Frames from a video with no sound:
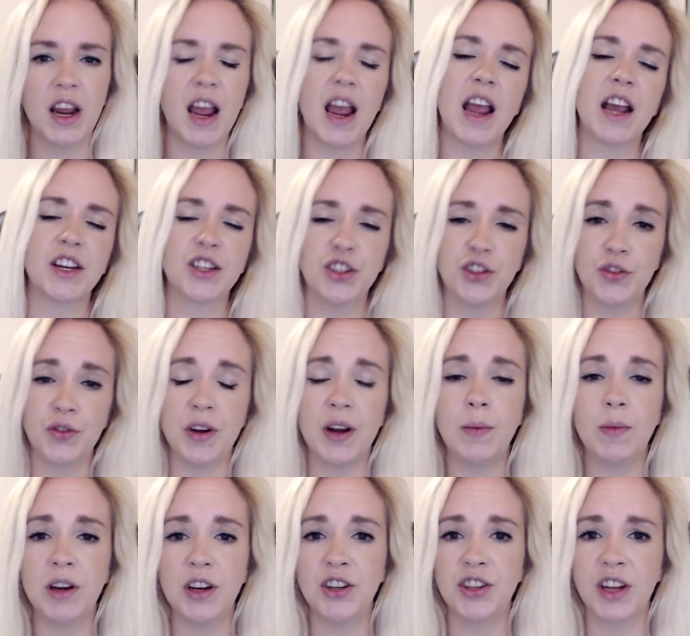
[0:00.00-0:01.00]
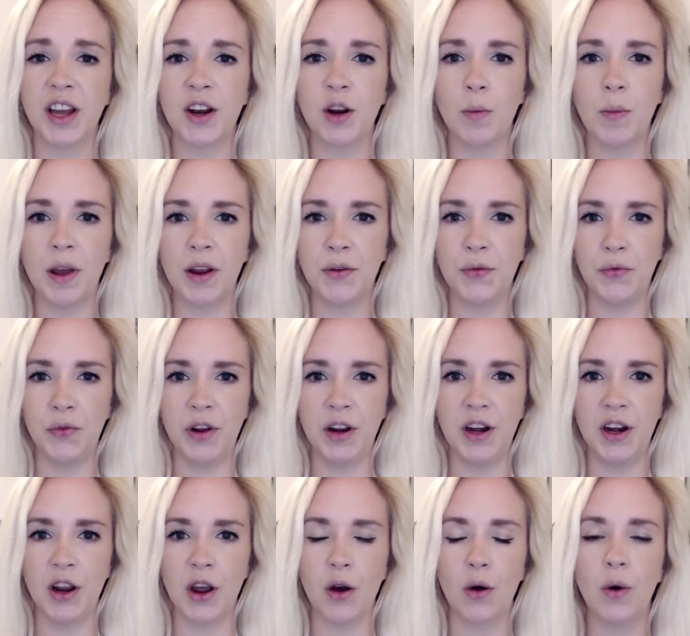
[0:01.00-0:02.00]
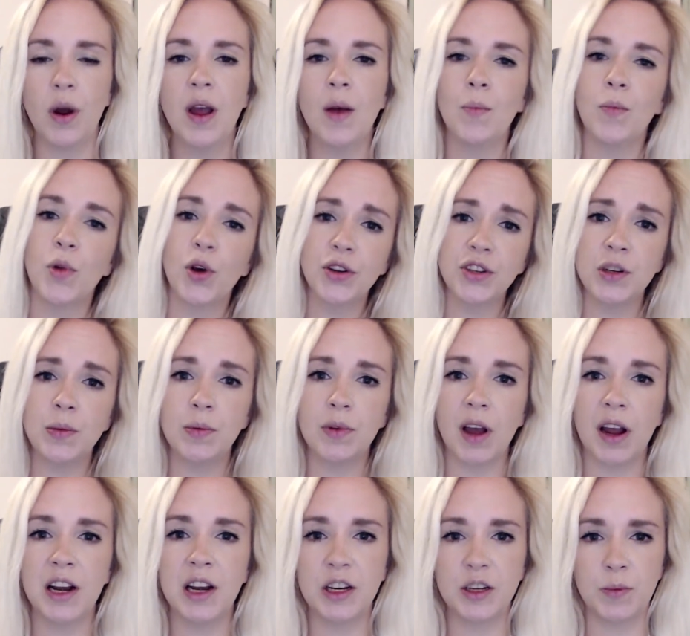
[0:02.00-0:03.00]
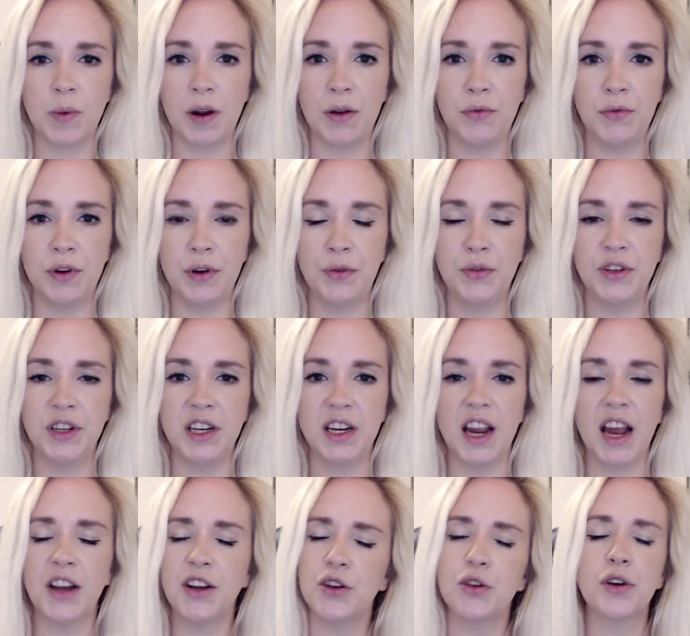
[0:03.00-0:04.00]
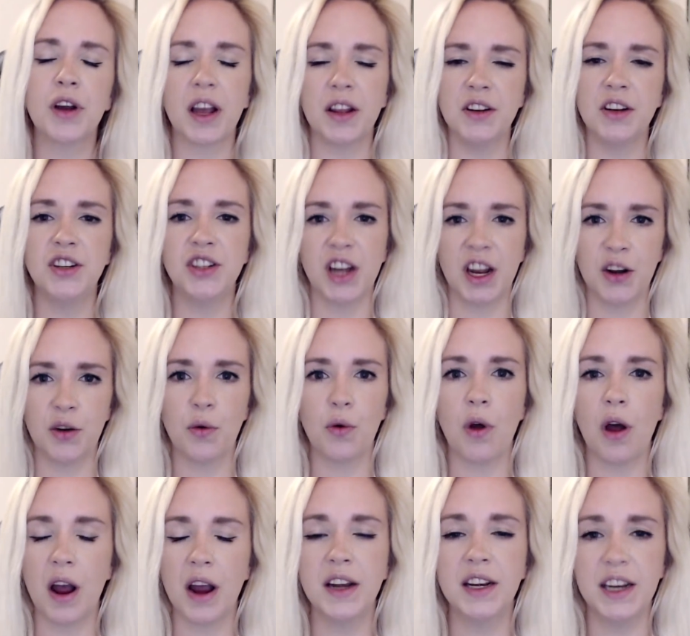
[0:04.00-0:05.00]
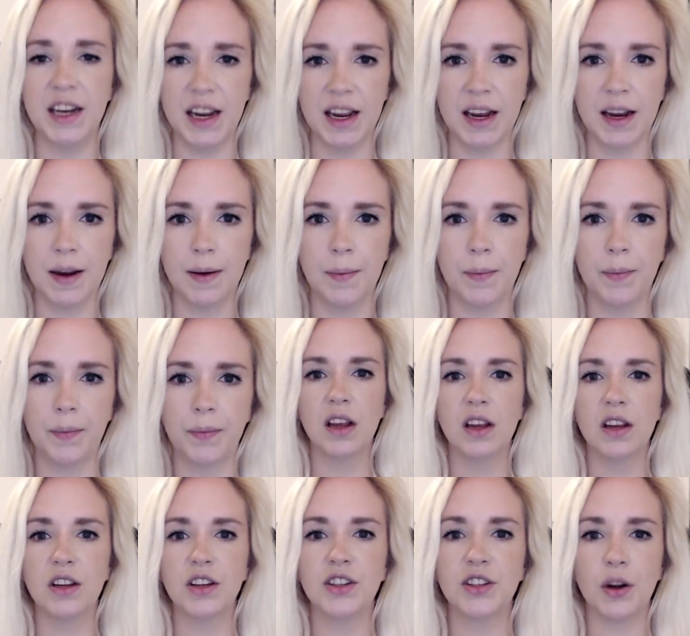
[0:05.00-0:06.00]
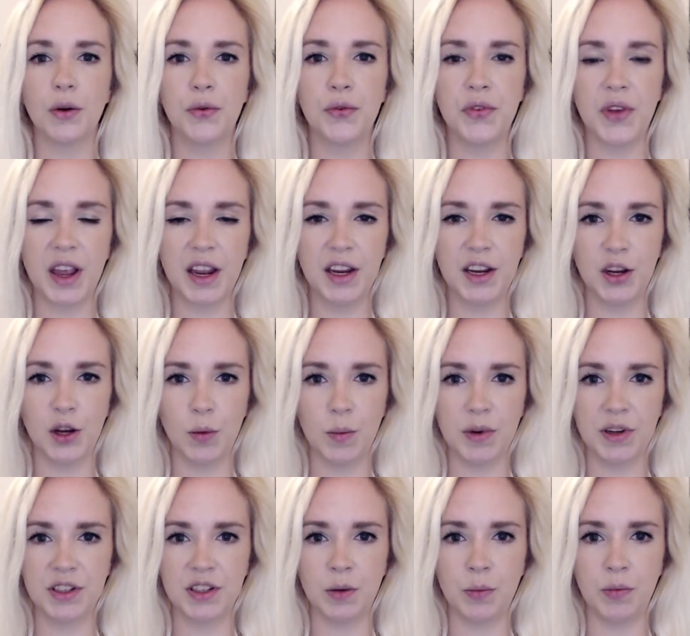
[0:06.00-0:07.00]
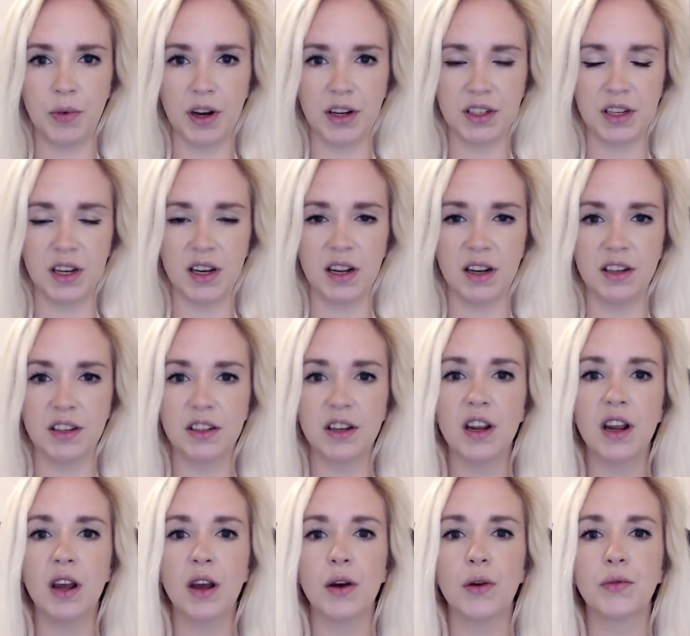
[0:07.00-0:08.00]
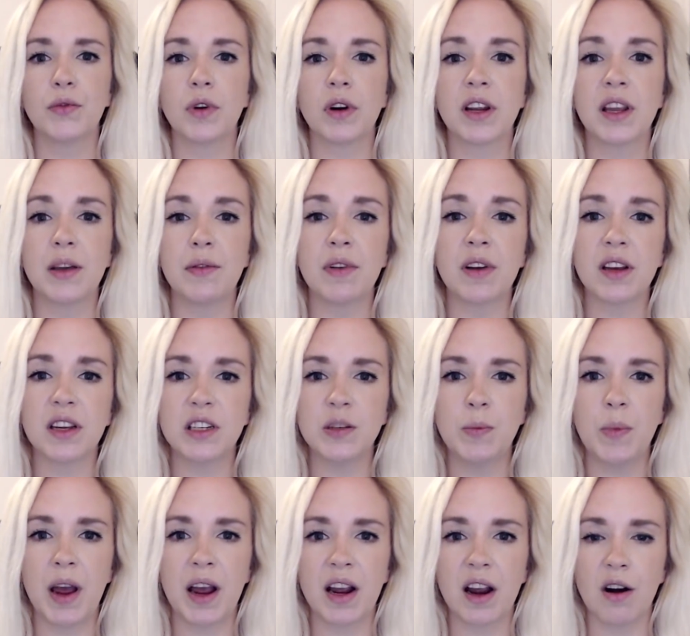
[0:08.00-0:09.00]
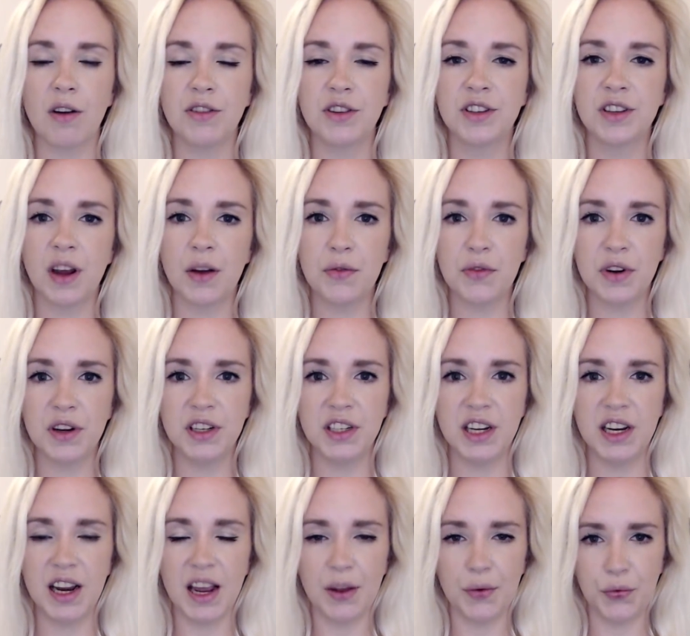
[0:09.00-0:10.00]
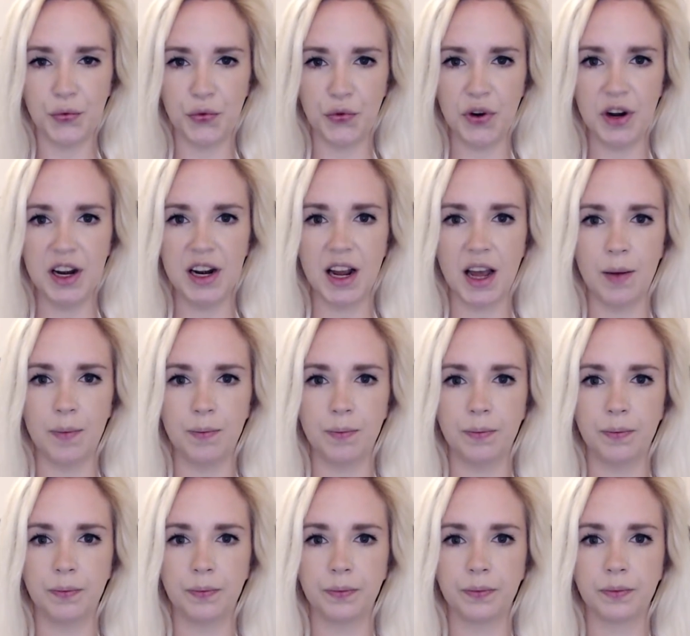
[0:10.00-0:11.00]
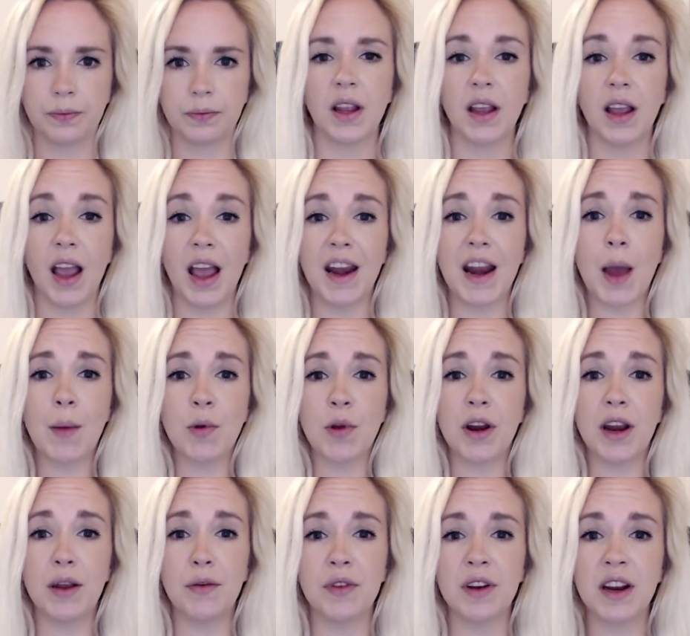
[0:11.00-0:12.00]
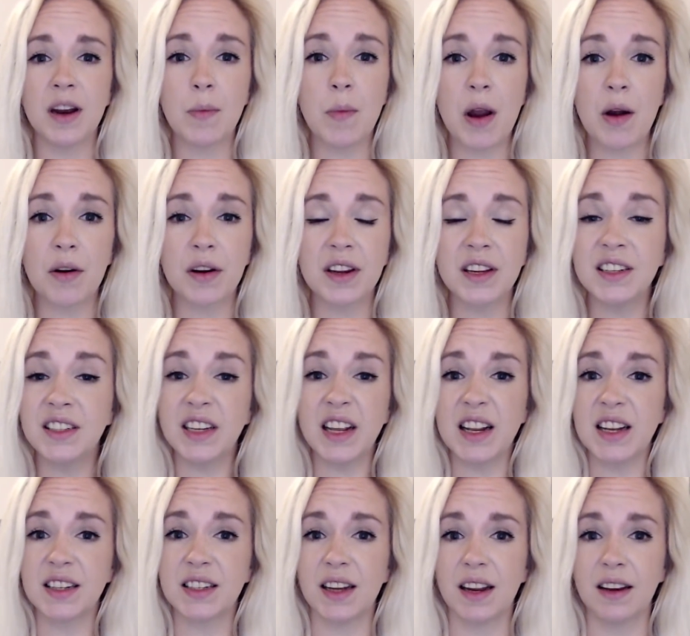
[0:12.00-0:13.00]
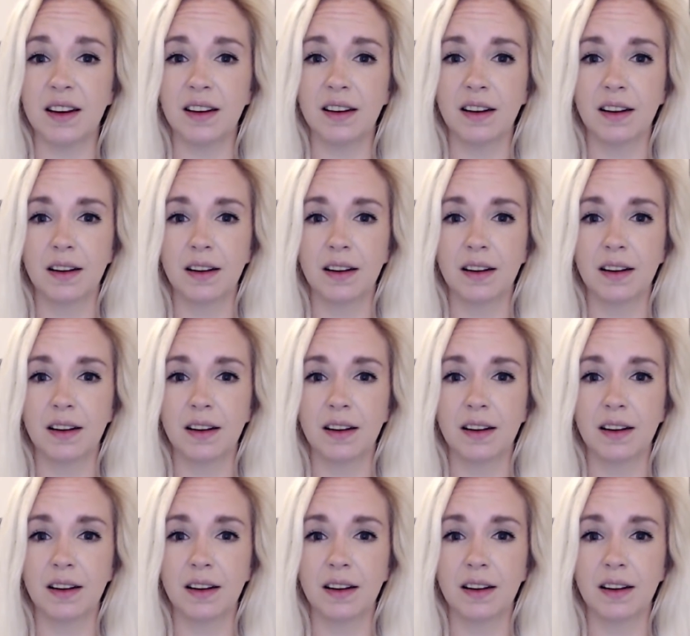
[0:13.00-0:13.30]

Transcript: extremely shadow banned video, multiply this by 50 and you'll get a general idea. So thank you, Mr. President, for giving us back our sovereignty and freedom. And I'm not even an American citizen.